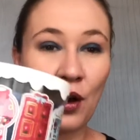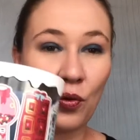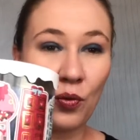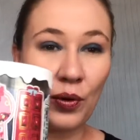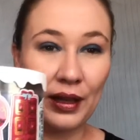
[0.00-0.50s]

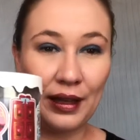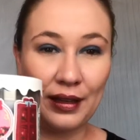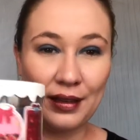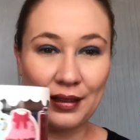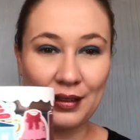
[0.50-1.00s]
Really
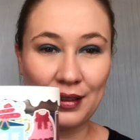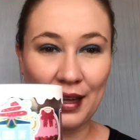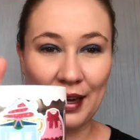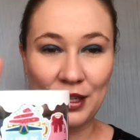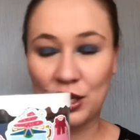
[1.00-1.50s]

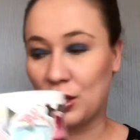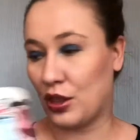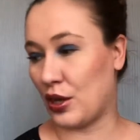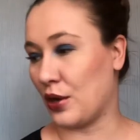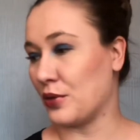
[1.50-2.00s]
liked
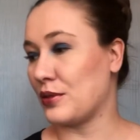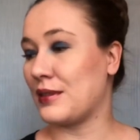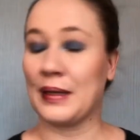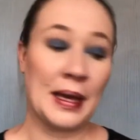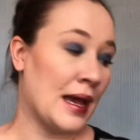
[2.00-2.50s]
those.
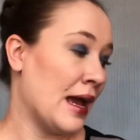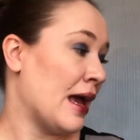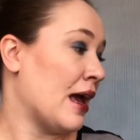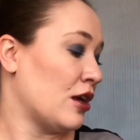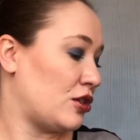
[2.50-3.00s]

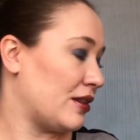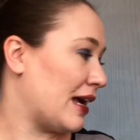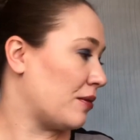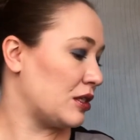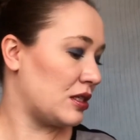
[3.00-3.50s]
So
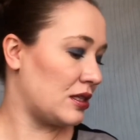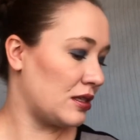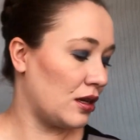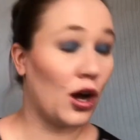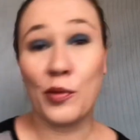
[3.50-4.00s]
that was
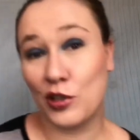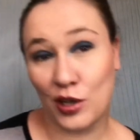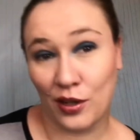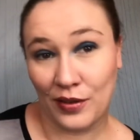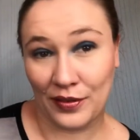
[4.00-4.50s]
almost
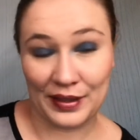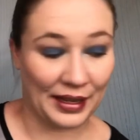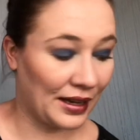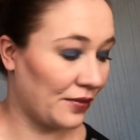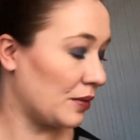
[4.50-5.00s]
all everything
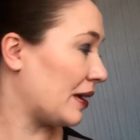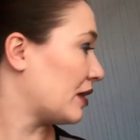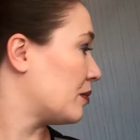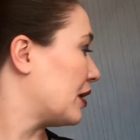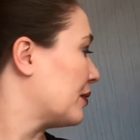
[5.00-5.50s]
I got from
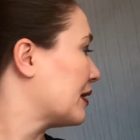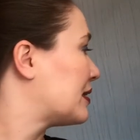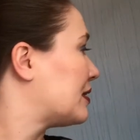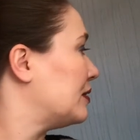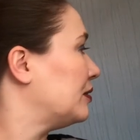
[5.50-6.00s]
Bath & Body Works.